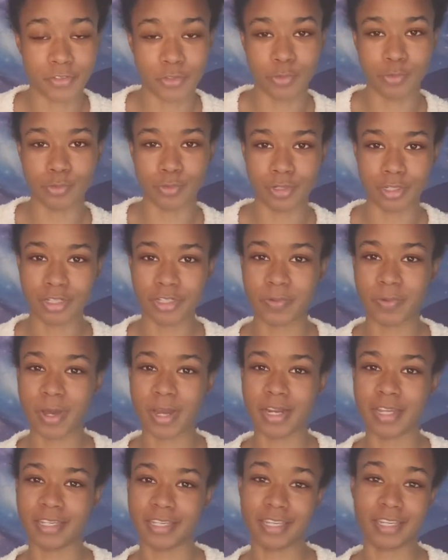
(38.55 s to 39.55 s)
you really
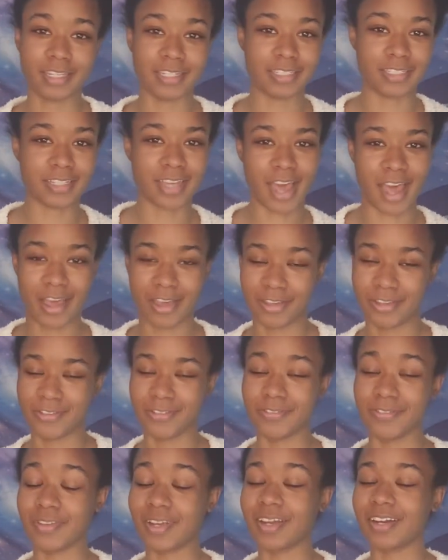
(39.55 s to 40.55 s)
want to get into
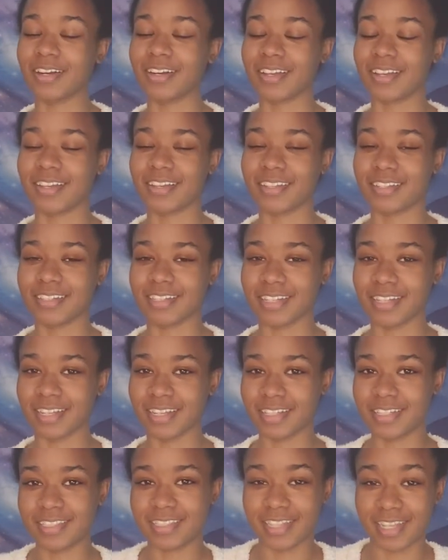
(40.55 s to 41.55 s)
Ayurveda and
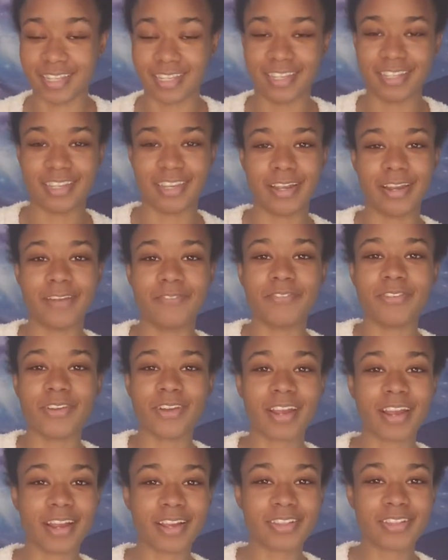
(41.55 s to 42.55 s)
like taking care of your
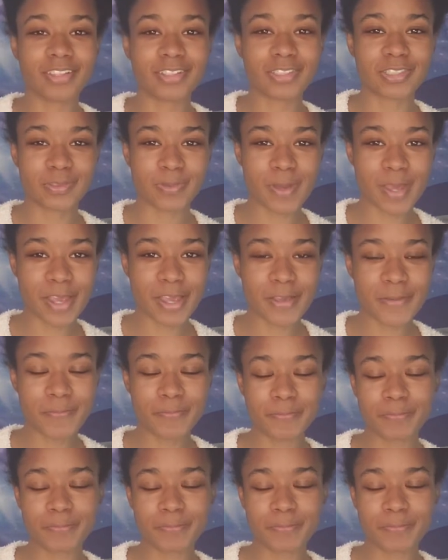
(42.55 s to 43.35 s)
hair this way.